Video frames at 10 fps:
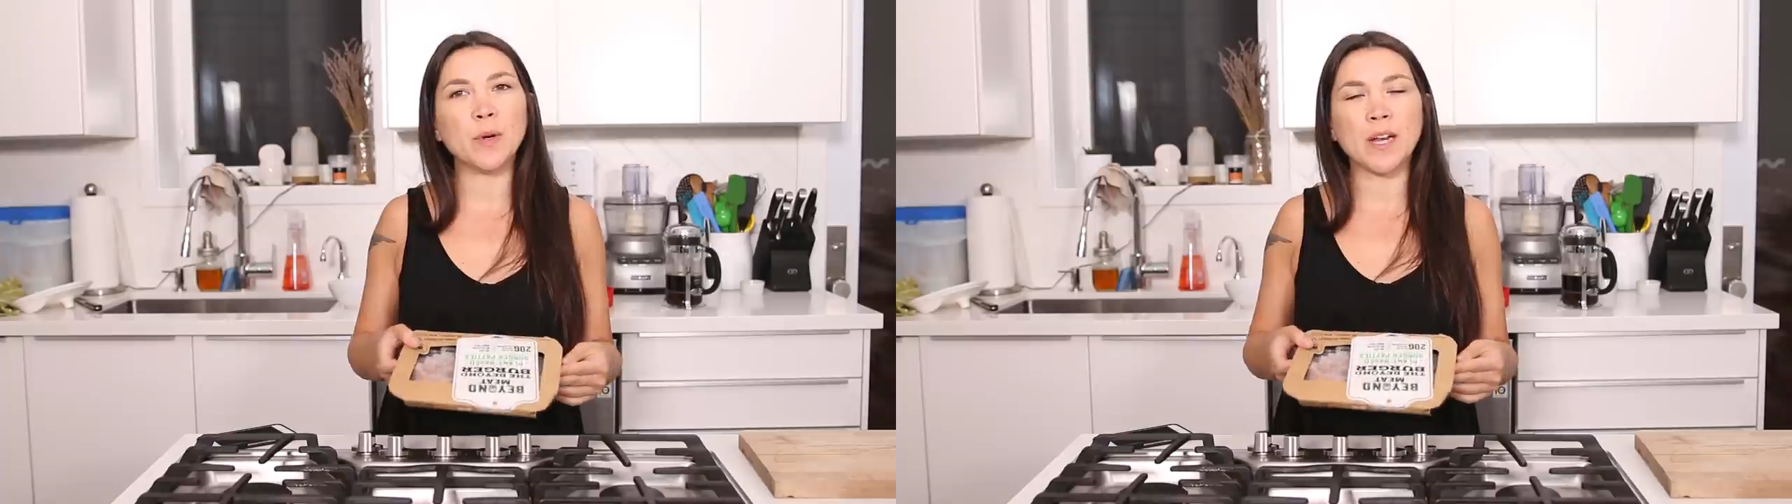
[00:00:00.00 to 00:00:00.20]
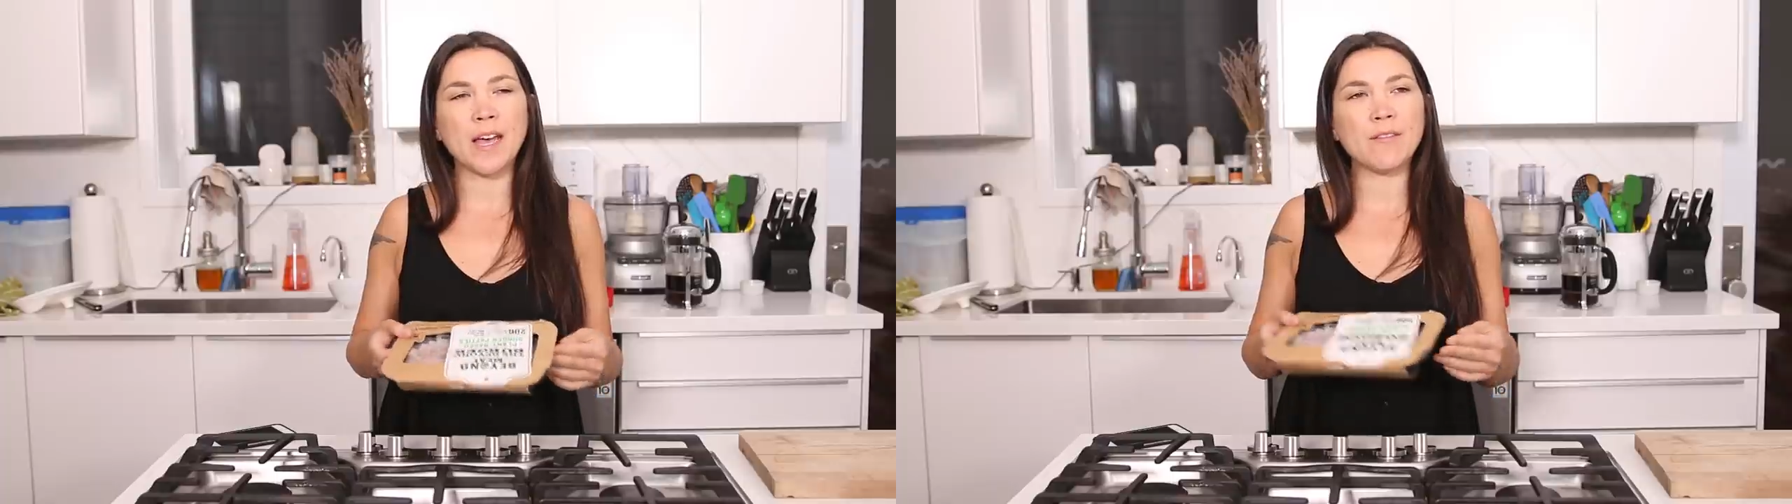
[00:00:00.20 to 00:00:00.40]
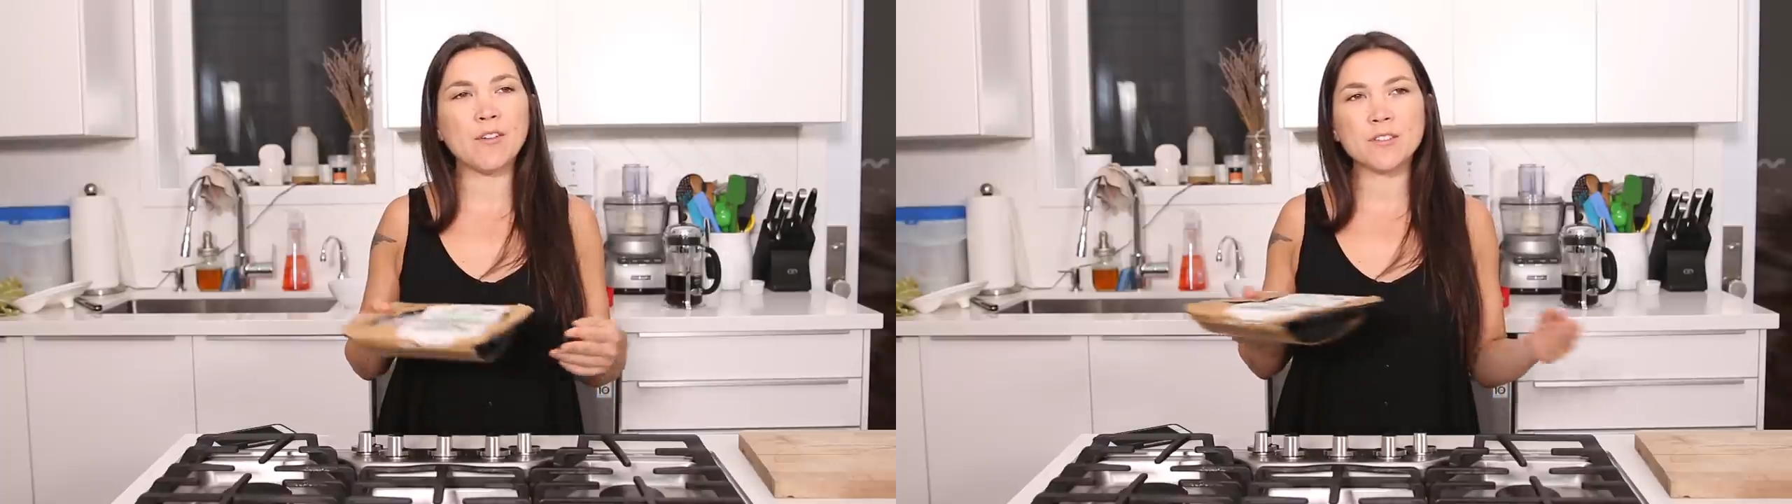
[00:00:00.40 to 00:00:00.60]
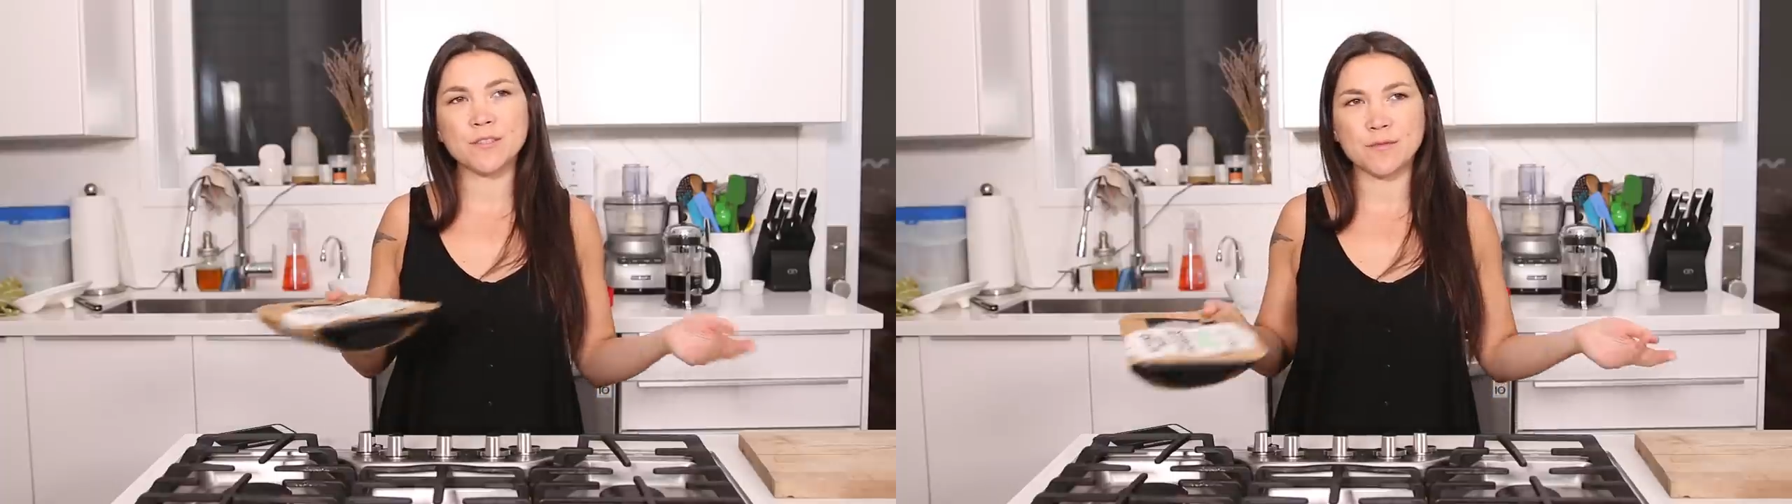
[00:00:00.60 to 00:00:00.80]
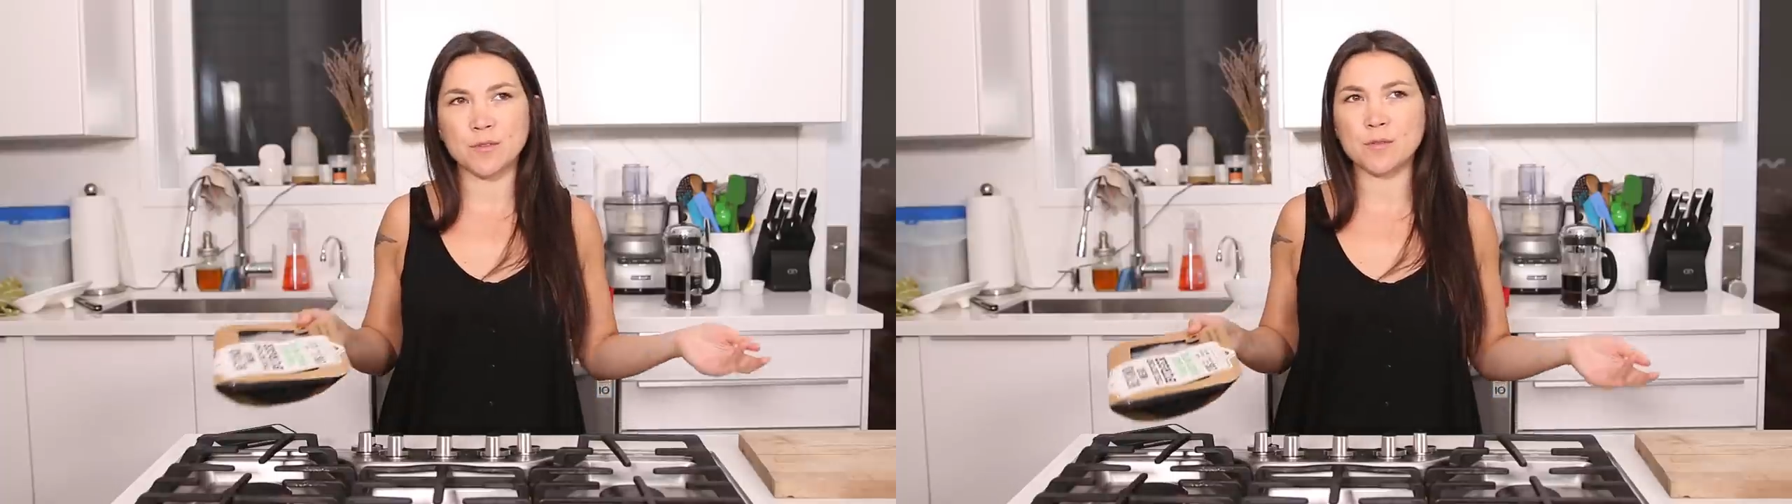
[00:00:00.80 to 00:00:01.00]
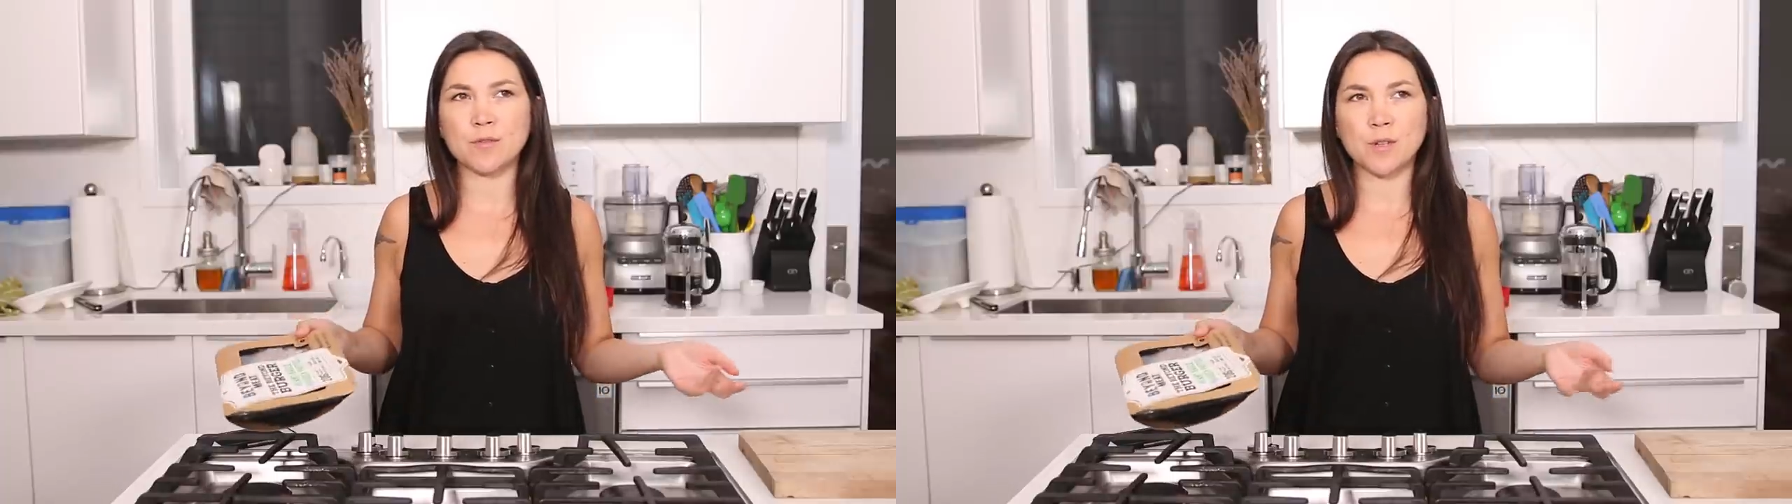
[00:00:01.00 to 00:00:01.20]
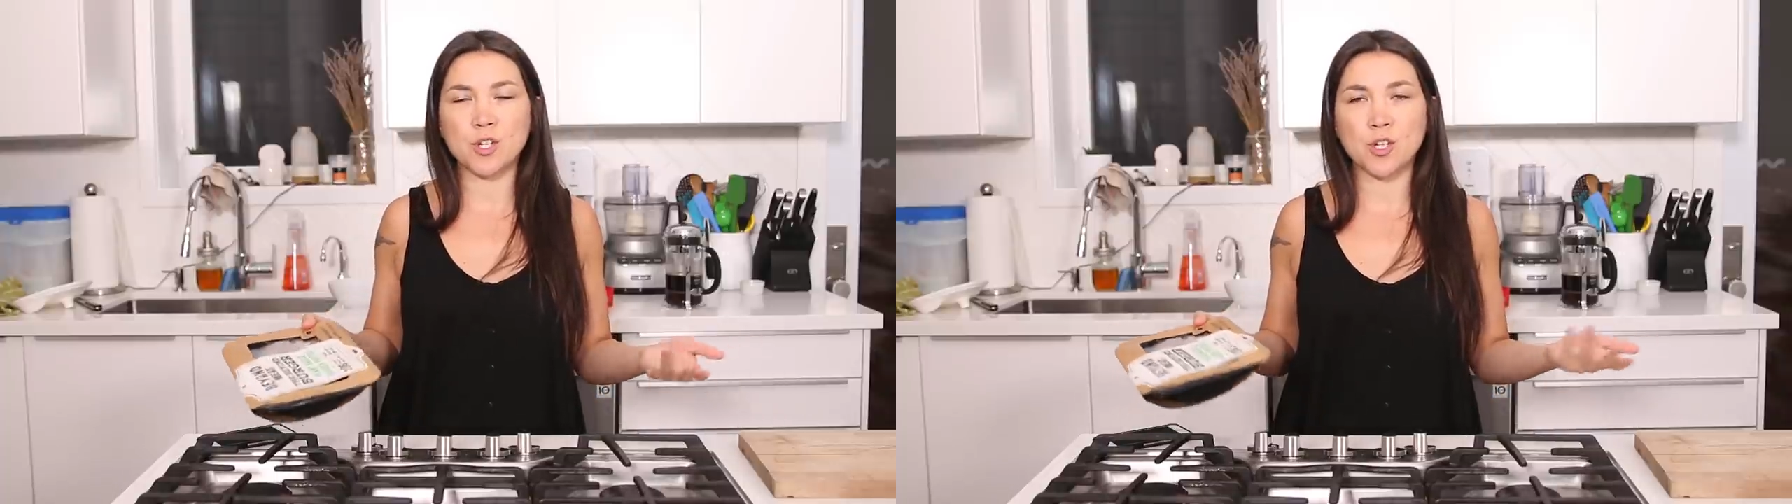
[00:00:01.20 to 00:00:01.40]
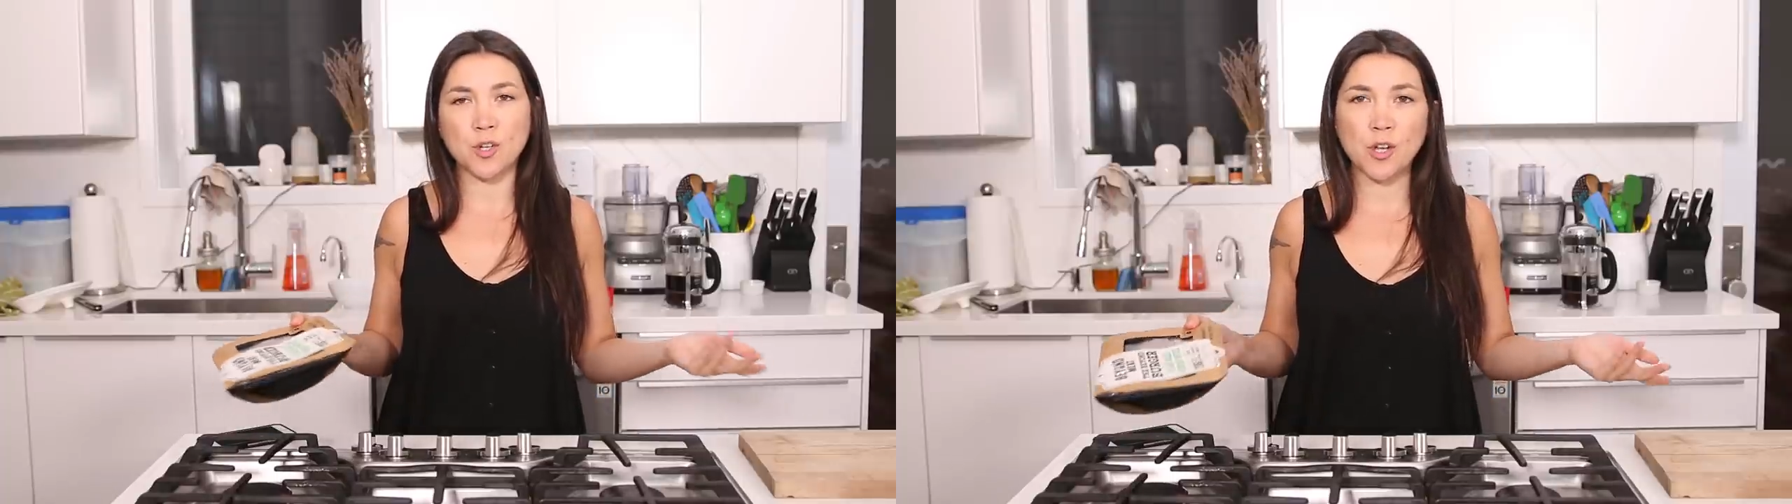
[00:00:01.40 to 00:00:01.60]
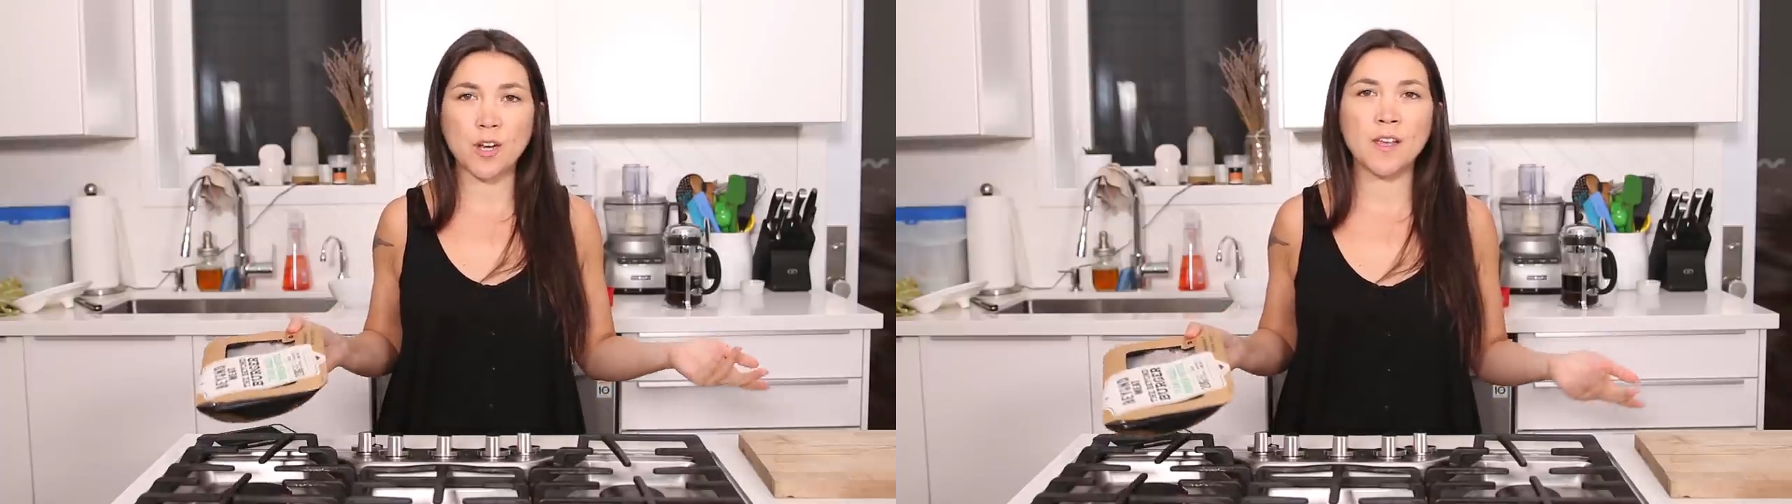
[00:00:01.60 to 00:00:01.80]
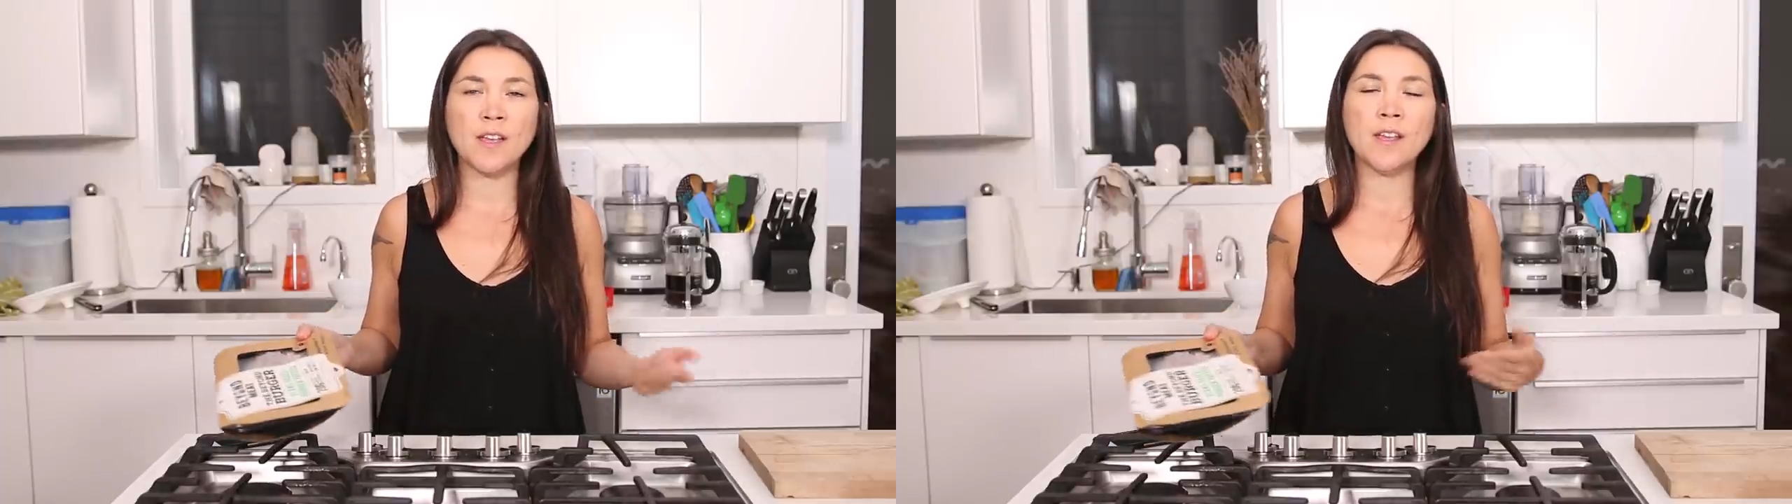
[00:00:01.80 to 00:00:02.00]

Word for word: but I have all this food, so I should.